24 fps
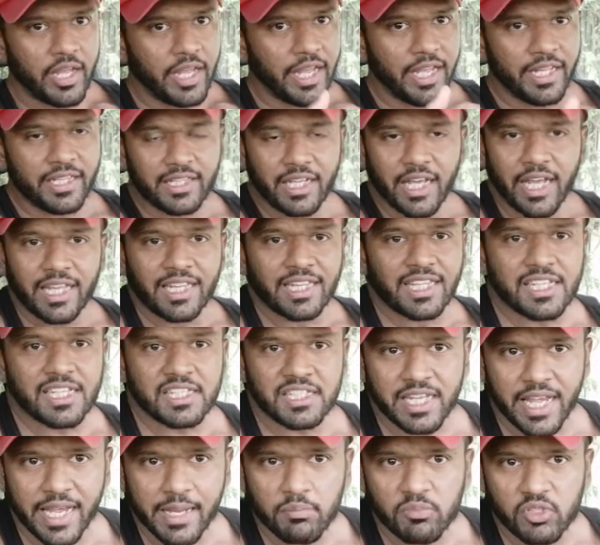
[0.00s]
in the
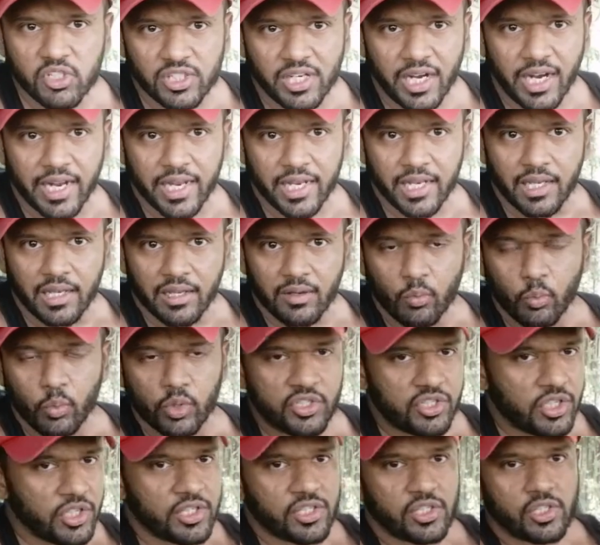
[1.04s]
same style,
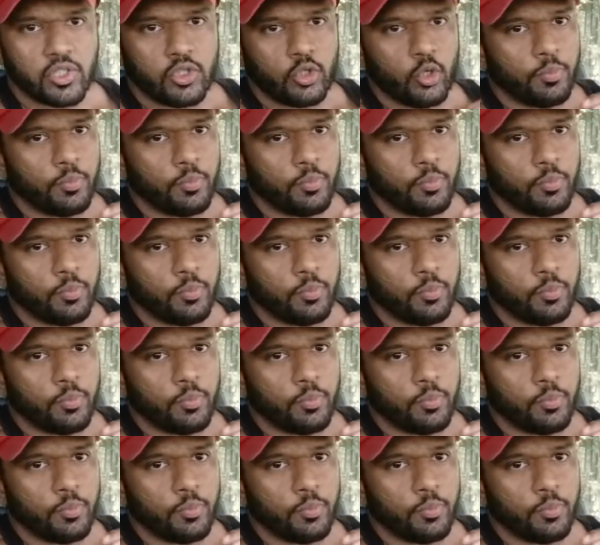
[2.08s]
which is